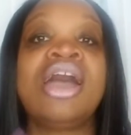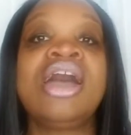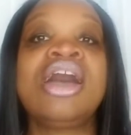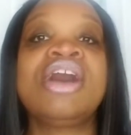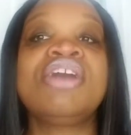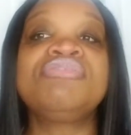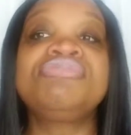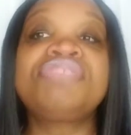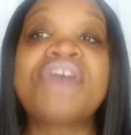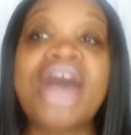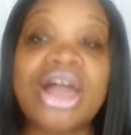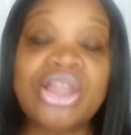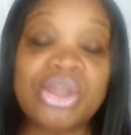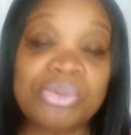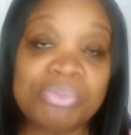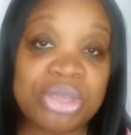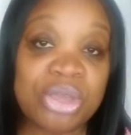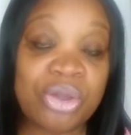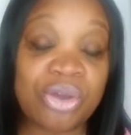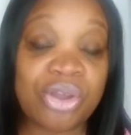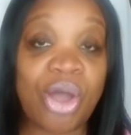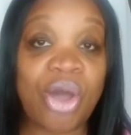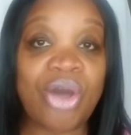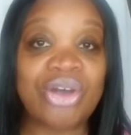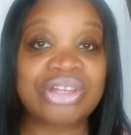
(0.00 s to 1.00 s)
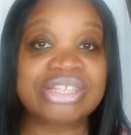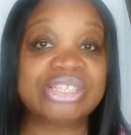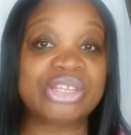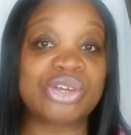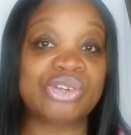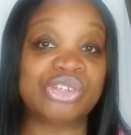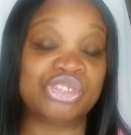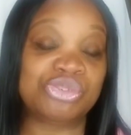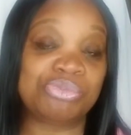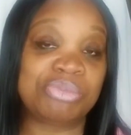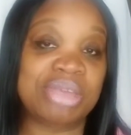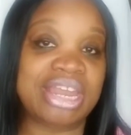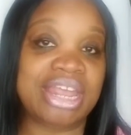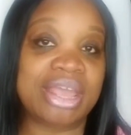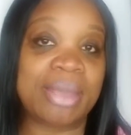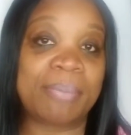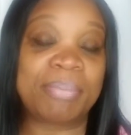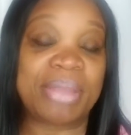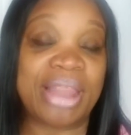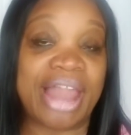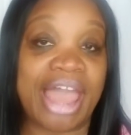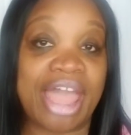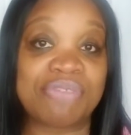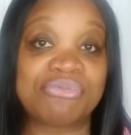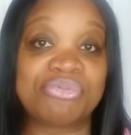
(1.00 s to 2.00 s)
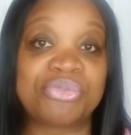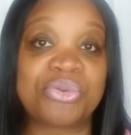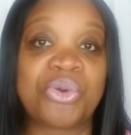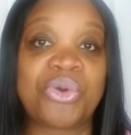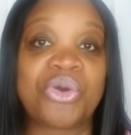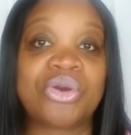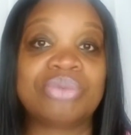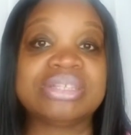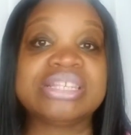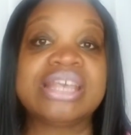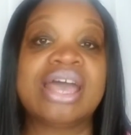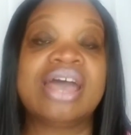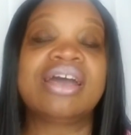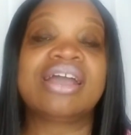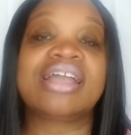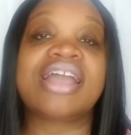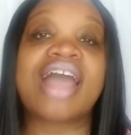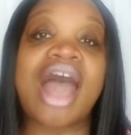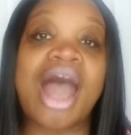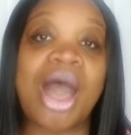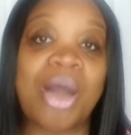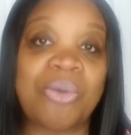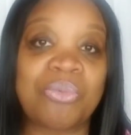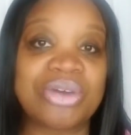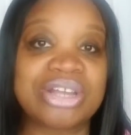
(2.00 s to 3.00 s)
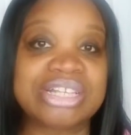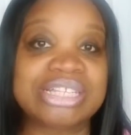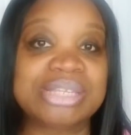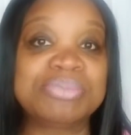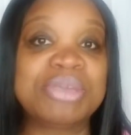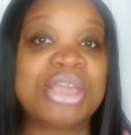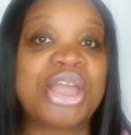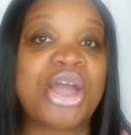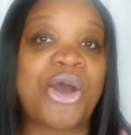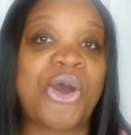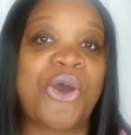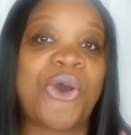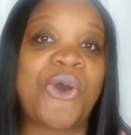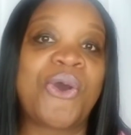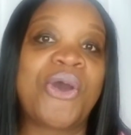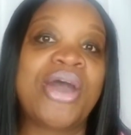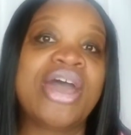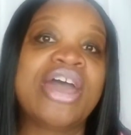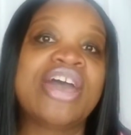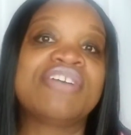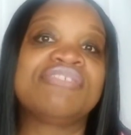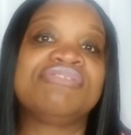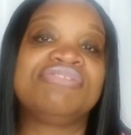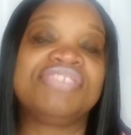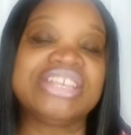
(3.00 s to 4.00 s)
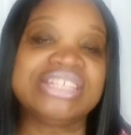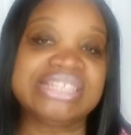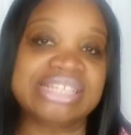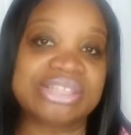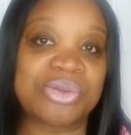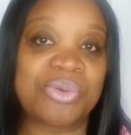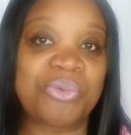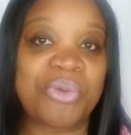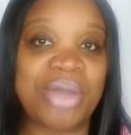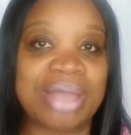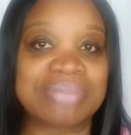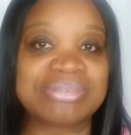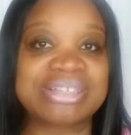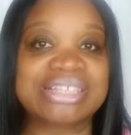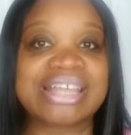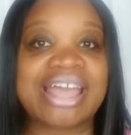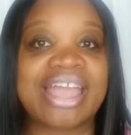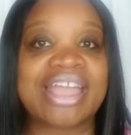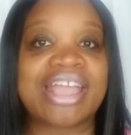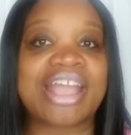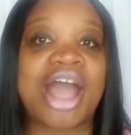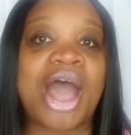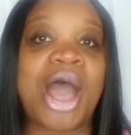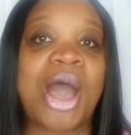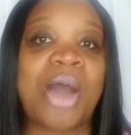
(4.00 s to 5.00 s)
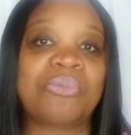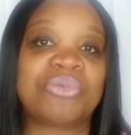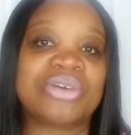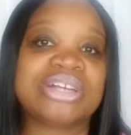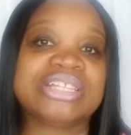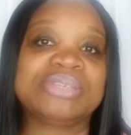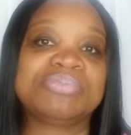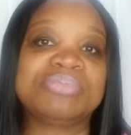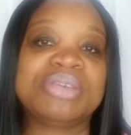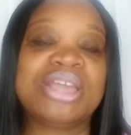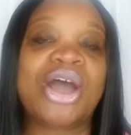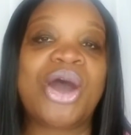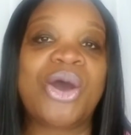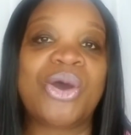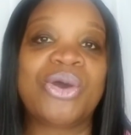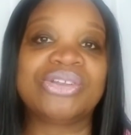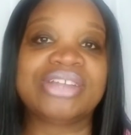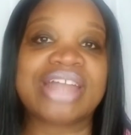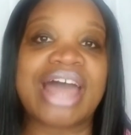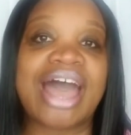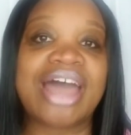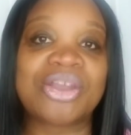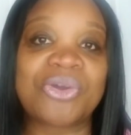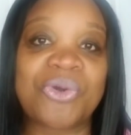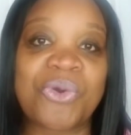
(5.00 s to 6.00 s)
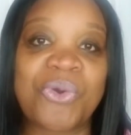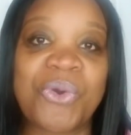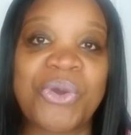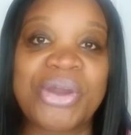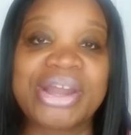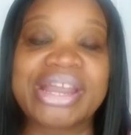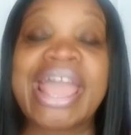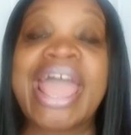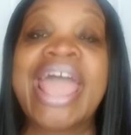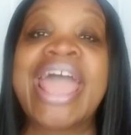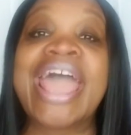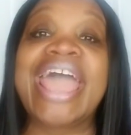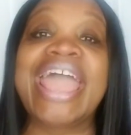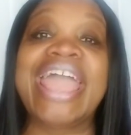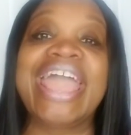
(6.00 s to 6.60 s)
Follow me on all social media platforms. God Wants Me Whole. Visit the website, godwantsmewhole.org.